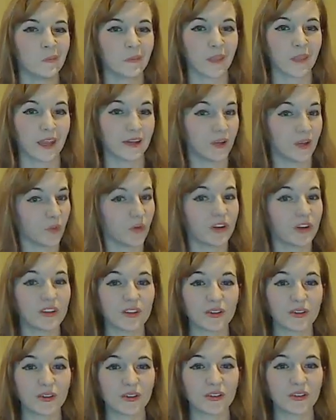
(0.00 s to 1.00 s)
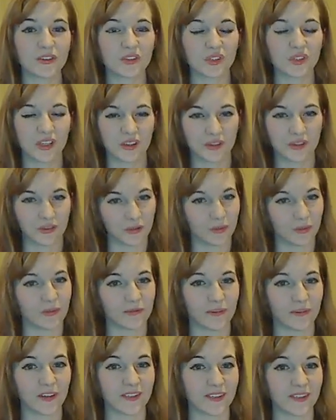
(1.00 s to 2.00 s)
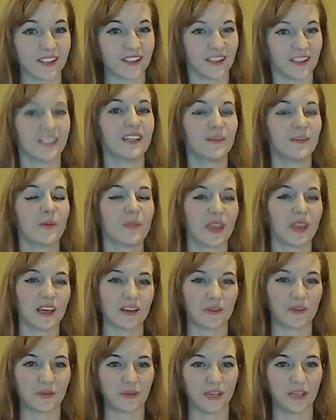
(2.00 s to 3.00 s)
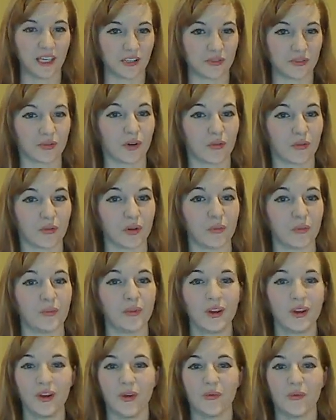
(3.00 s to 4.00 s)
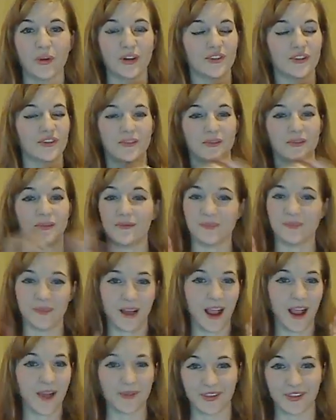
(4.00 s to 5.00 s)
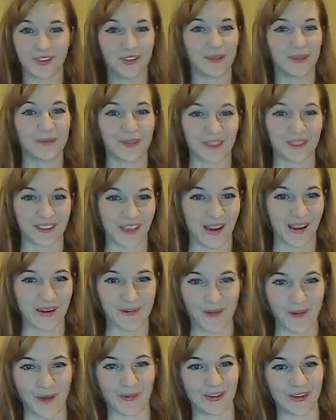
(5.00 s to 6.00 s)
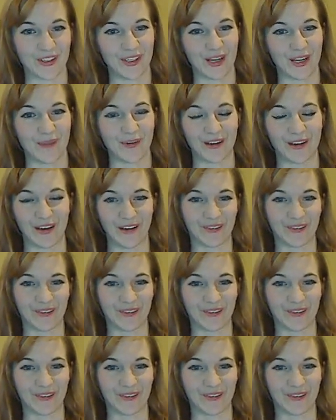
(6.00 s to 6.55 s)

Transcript: And one of the girls in the group in front of us didn't even make it through the intro room, which I was super excited about when she came running.